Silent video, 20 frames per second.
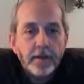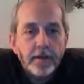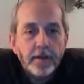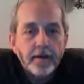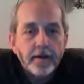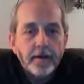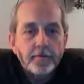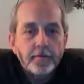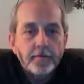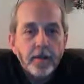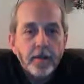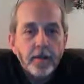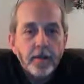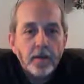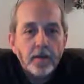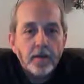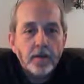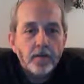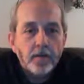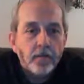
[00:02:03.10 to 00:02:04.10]

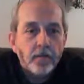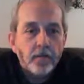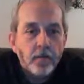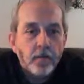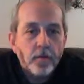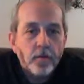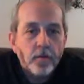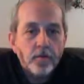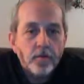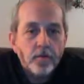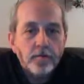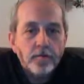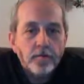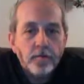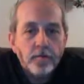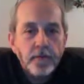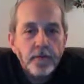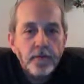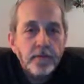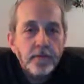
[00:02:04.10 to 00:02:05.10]
An informal
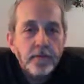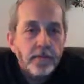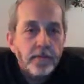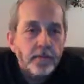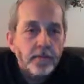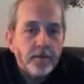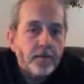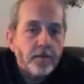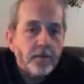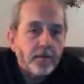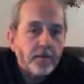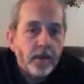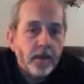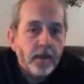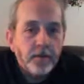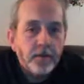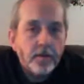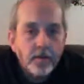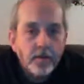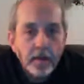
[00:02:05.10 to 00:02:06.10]
liaison between the
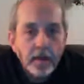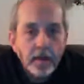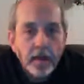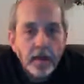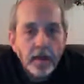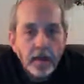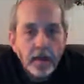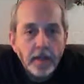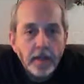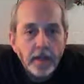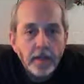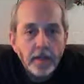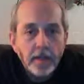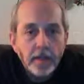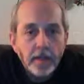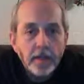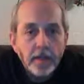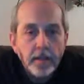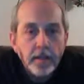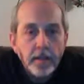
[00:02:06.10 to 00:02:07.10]
faculty and
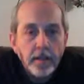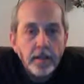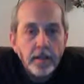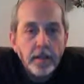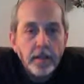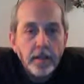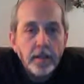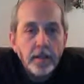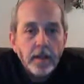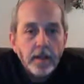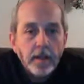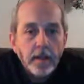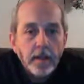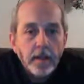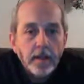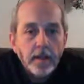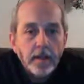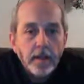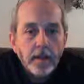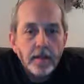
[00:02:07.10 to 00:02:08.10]

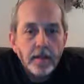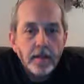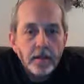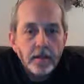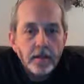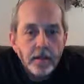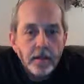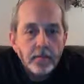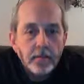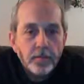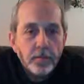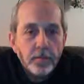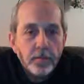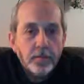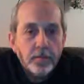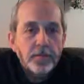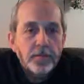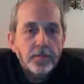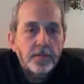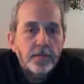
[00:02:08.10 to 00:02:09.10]
the athletic
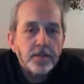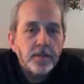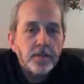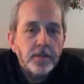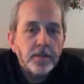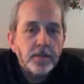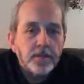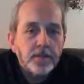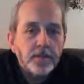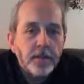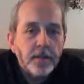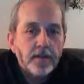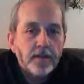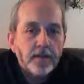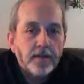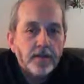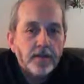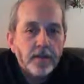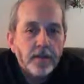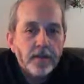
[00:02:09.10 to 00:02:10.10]
department, so that's a lot
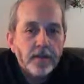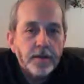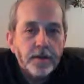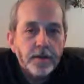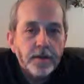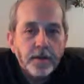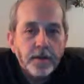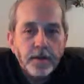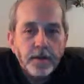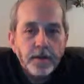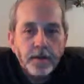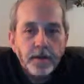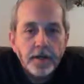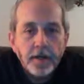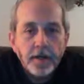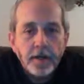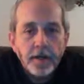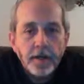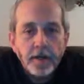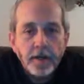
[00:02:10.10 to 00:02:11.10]
of fun.
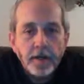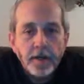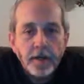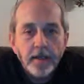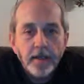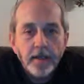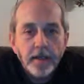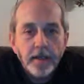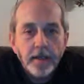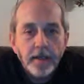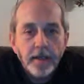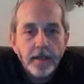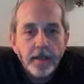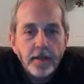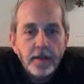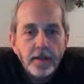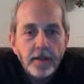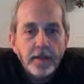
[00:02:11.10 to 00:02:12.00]
I have